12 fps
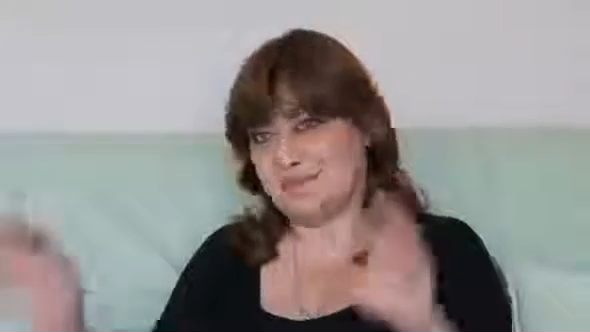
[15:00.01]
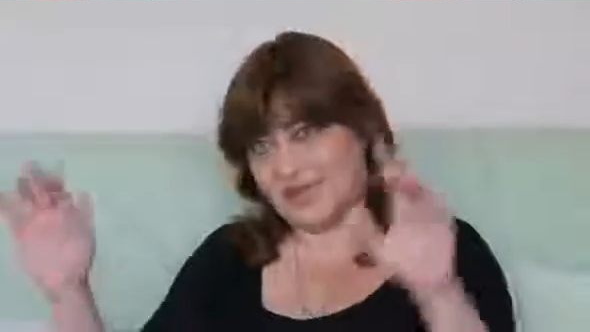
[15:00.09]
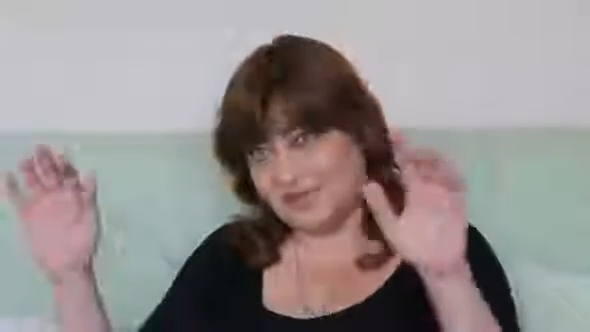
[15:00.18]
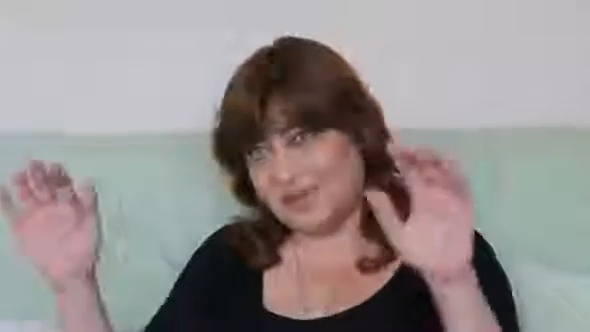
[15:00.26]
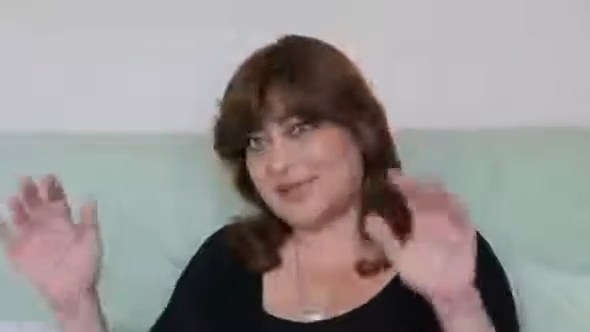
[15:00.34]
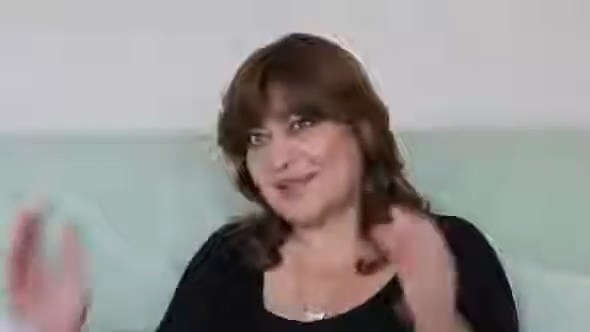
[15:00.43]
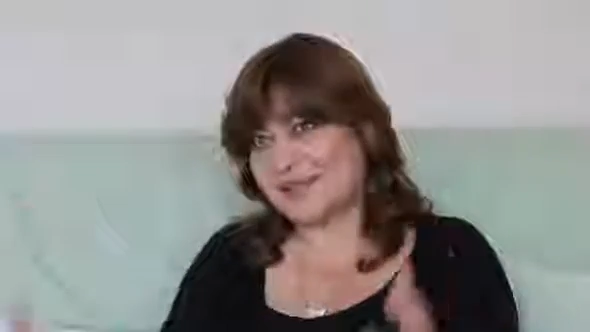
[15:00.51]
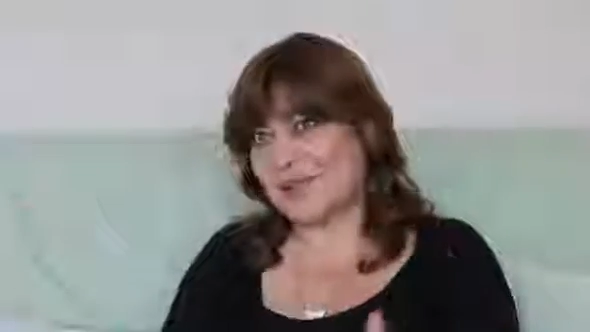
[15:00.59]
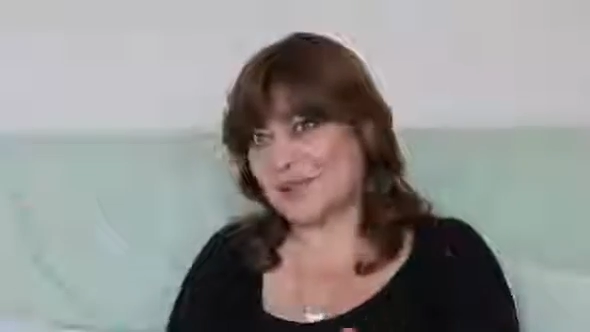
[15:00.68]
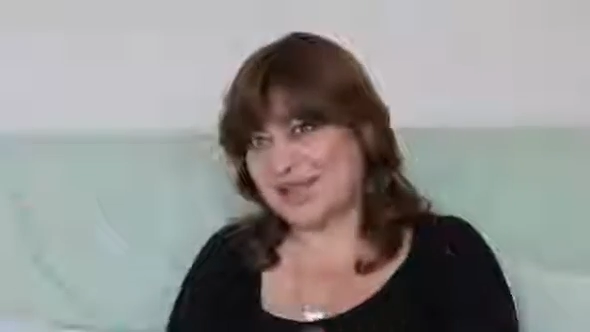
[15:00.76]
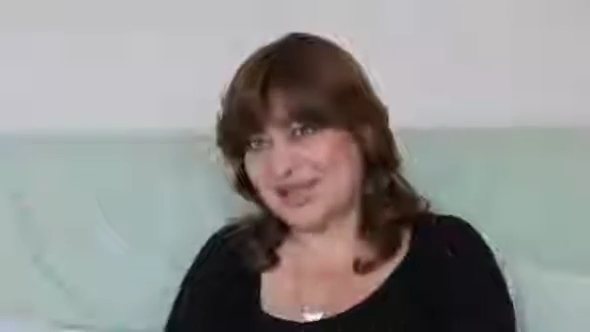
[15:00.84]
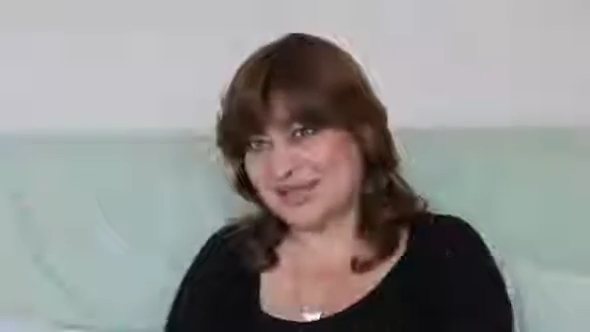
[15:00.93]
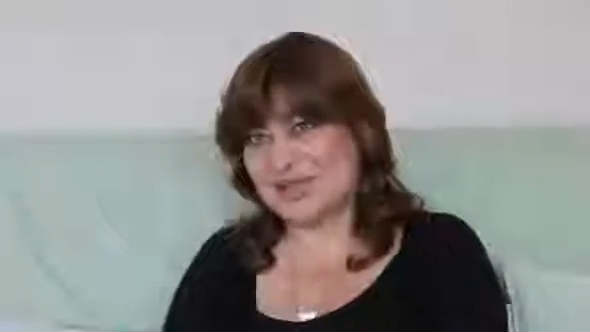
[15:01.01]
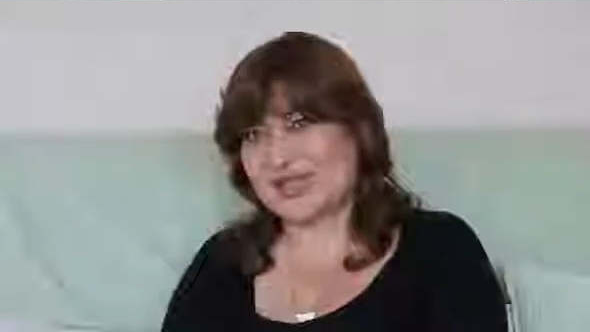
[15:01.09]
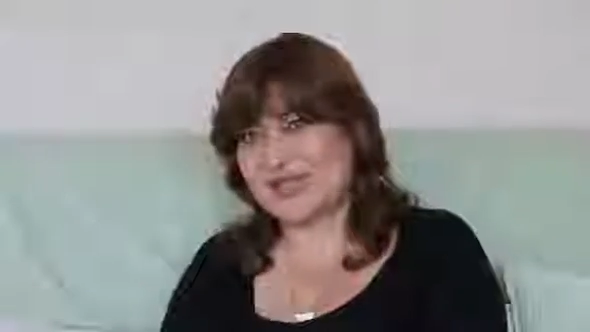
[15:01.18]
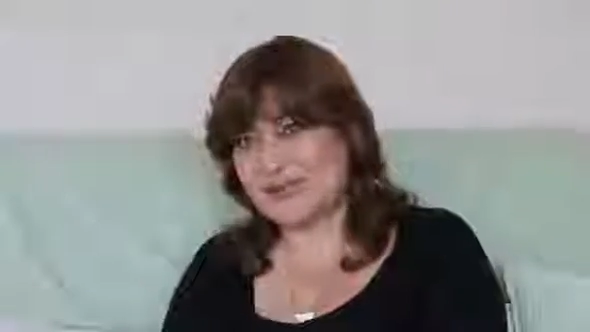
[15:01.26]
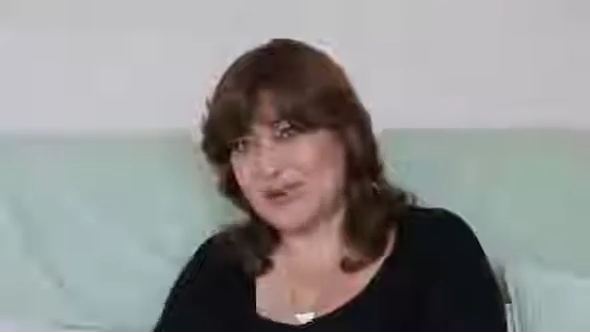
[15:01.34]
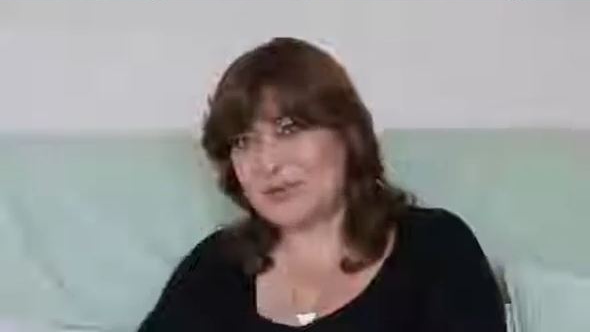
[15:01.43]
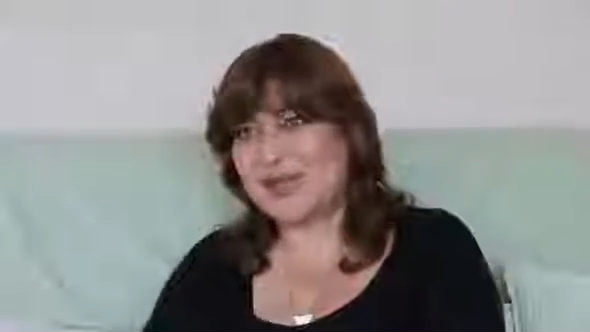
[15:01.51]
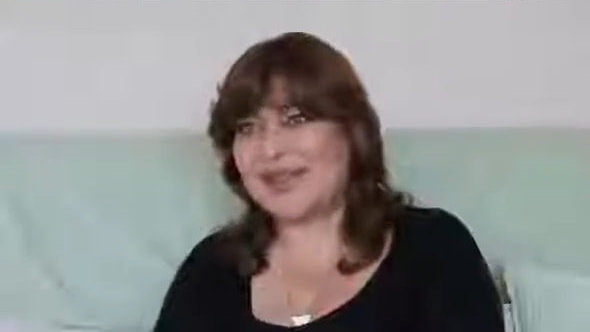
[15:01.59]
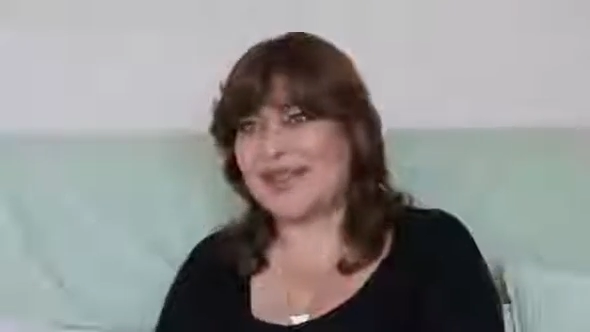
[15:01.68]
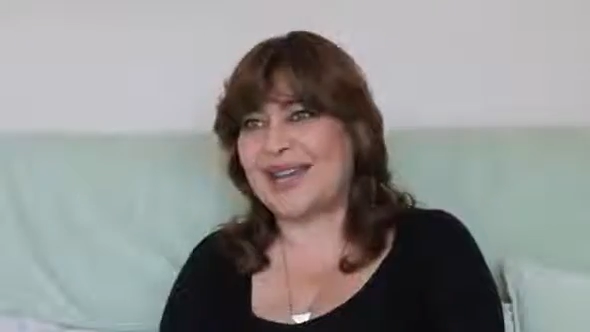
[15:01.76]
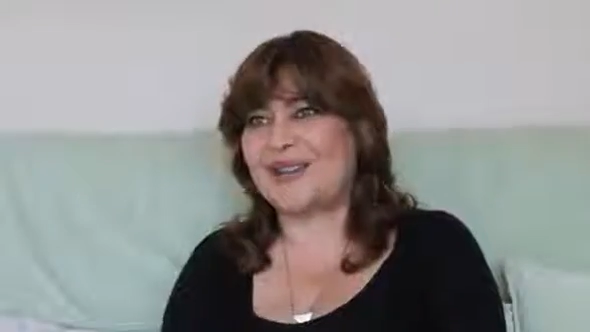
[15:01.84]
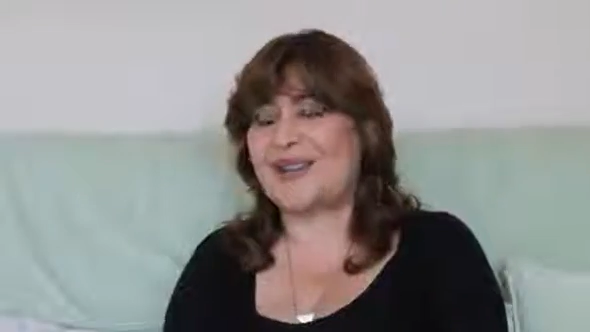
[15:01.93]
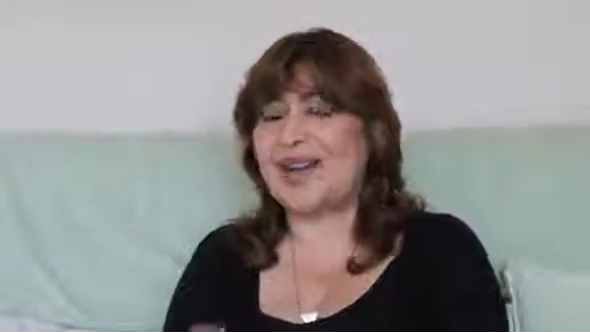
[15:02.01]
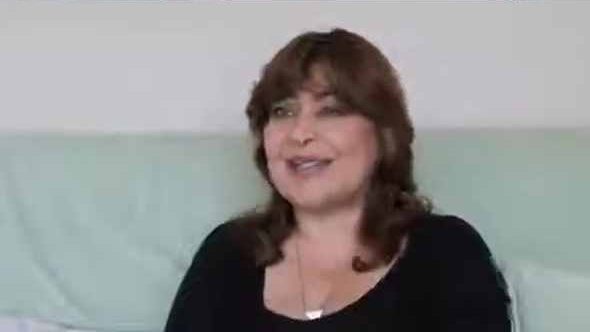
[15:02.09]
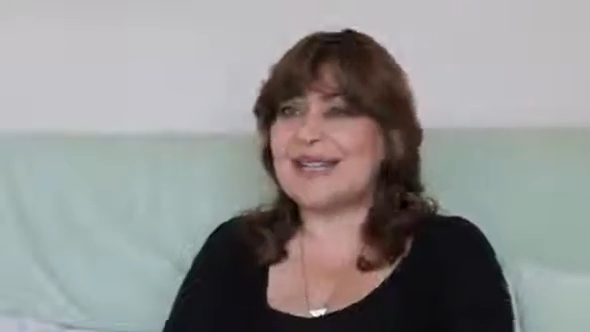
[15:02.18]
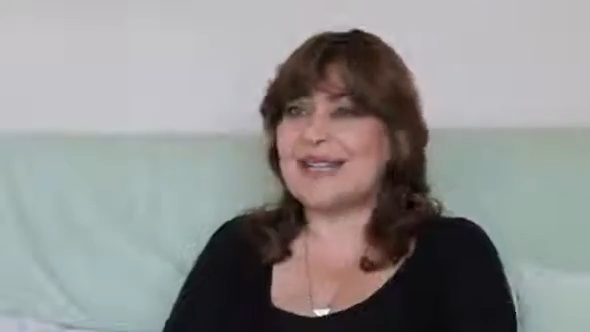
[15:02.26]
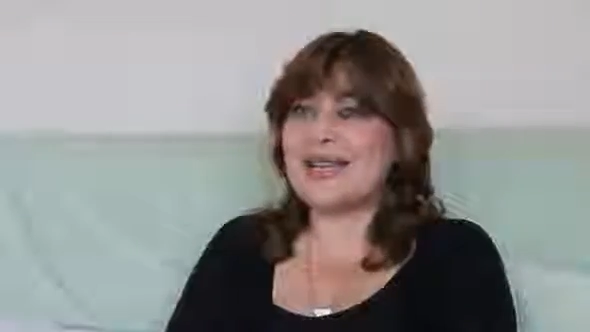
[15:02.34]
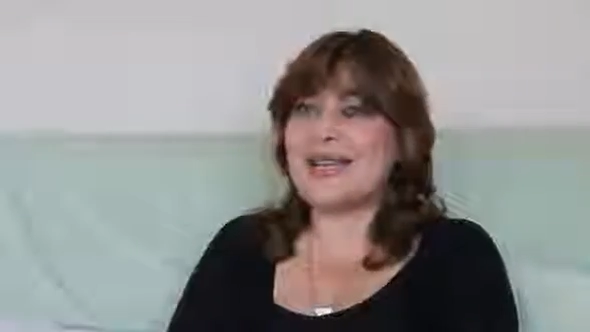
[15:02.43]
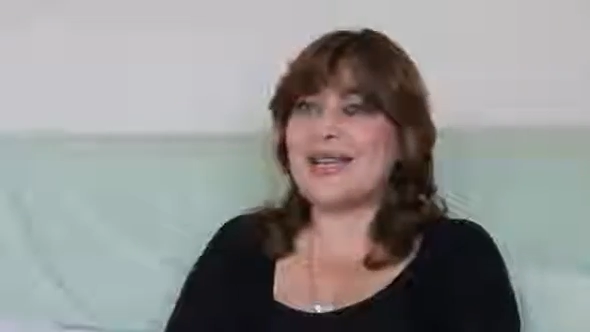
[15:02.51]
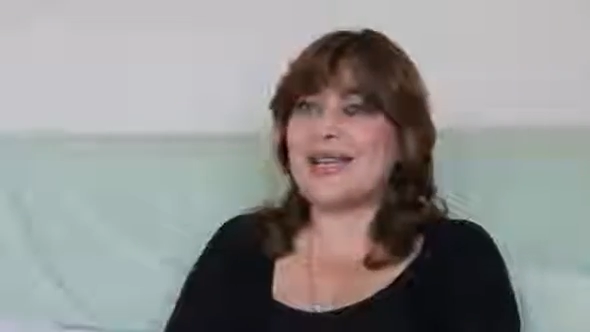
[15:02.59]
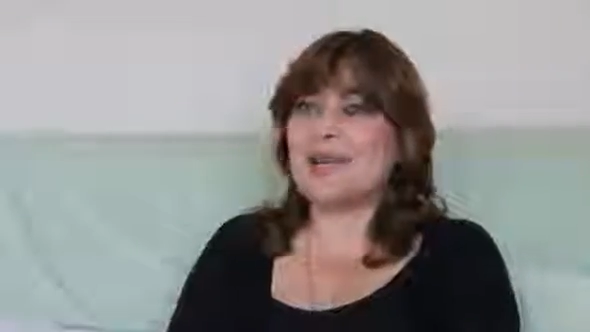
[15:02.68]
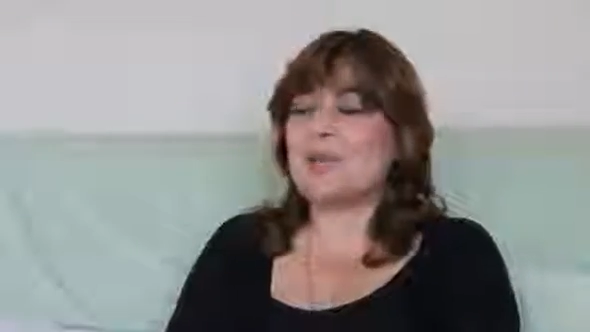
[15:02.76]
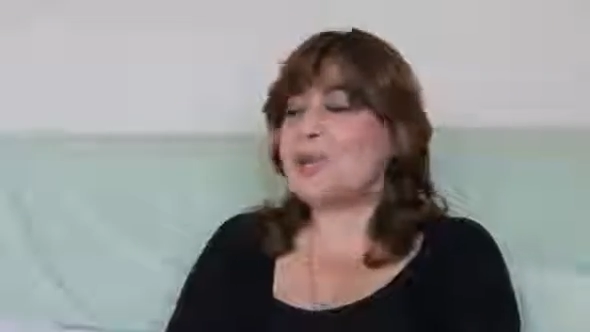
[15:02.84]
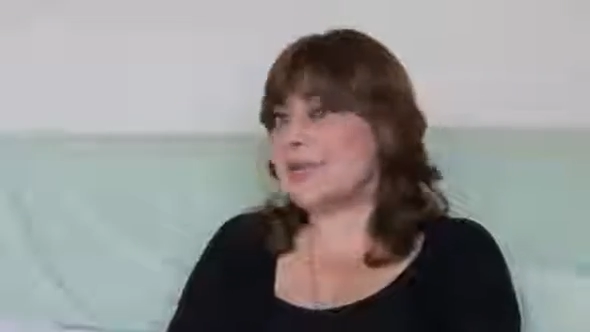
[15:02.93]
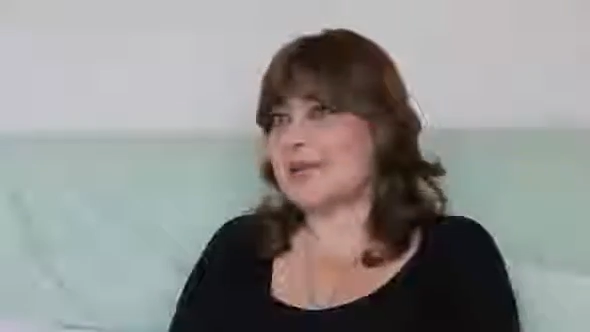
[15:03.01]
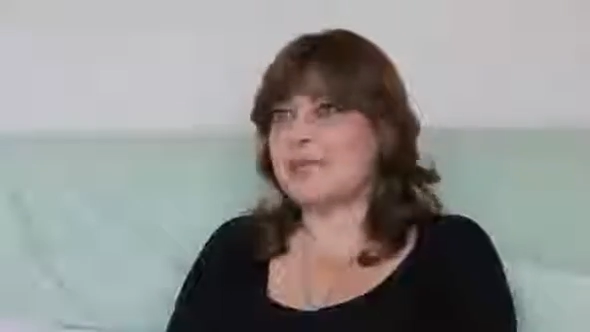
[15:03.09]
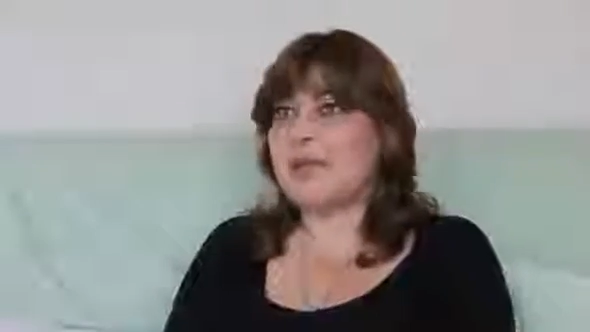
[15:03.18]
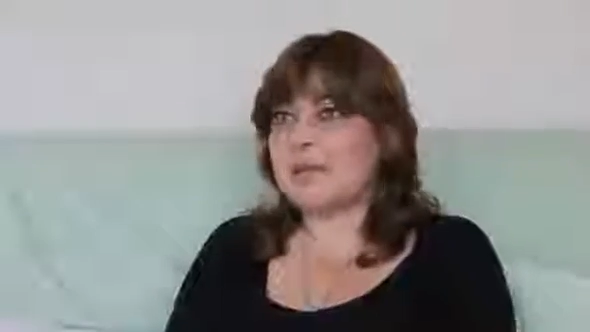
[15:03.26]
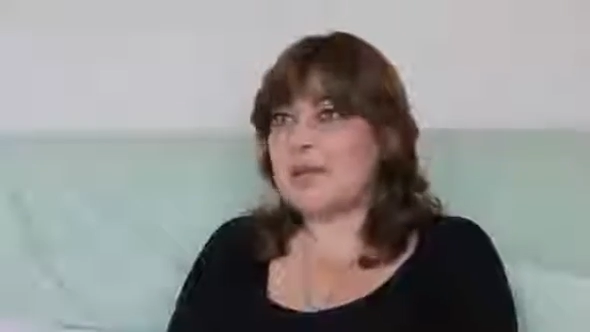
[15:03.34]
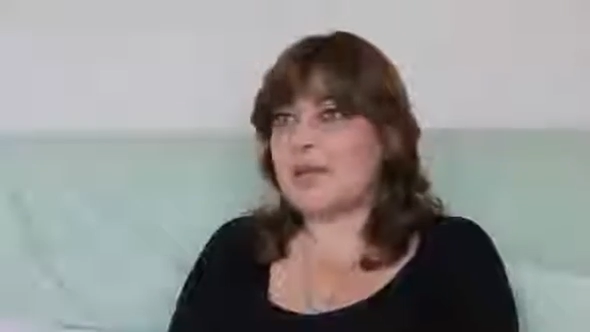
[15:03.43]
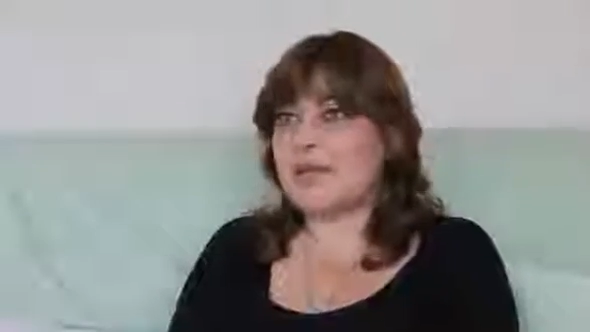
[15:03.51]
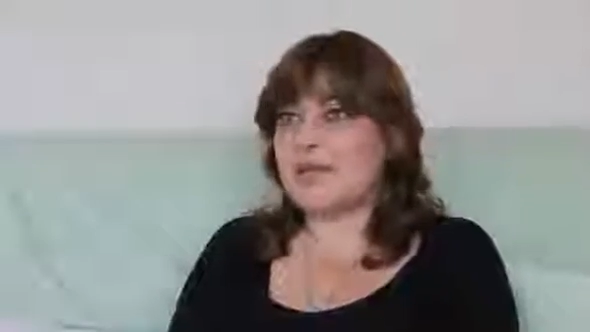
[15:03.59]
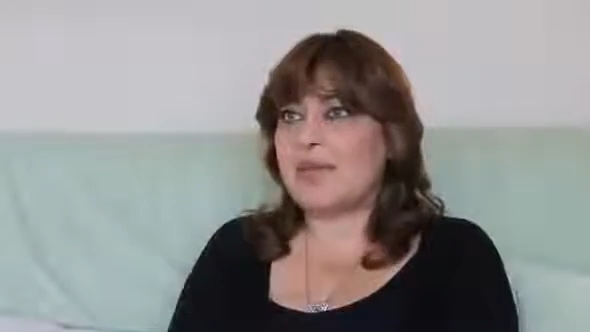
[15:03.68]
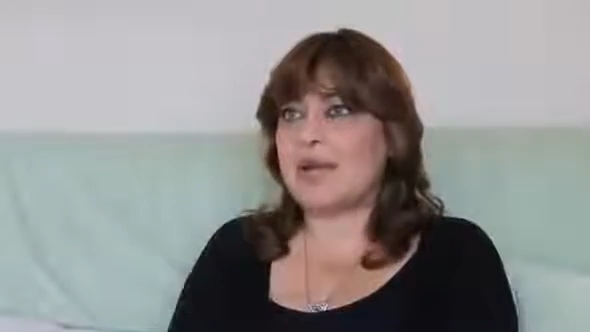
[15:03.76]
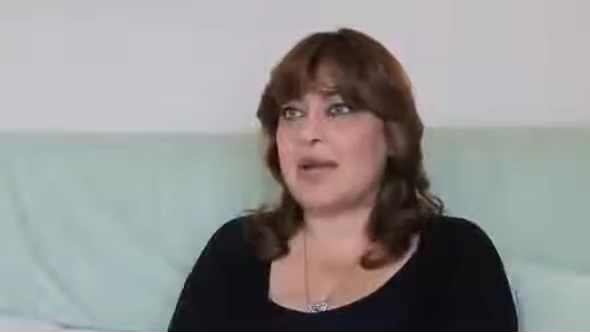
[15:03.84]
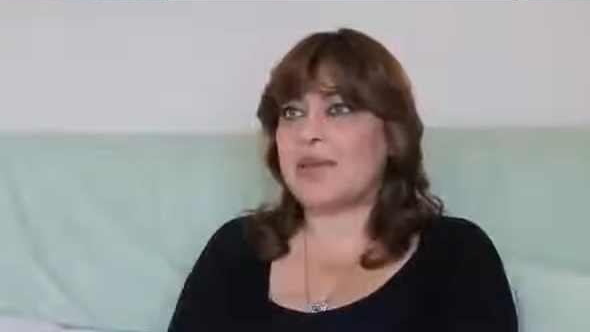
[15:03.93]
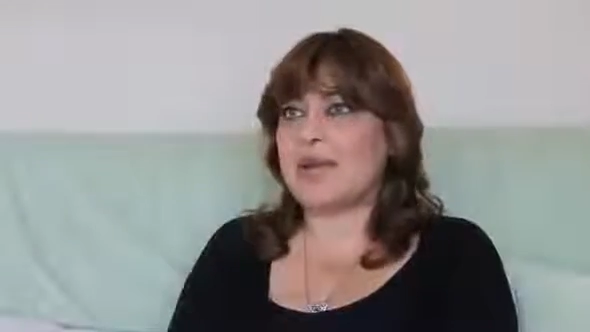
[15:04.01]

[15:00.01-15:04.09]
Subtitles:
in quotations, women their rights. which was a big myth. I mean,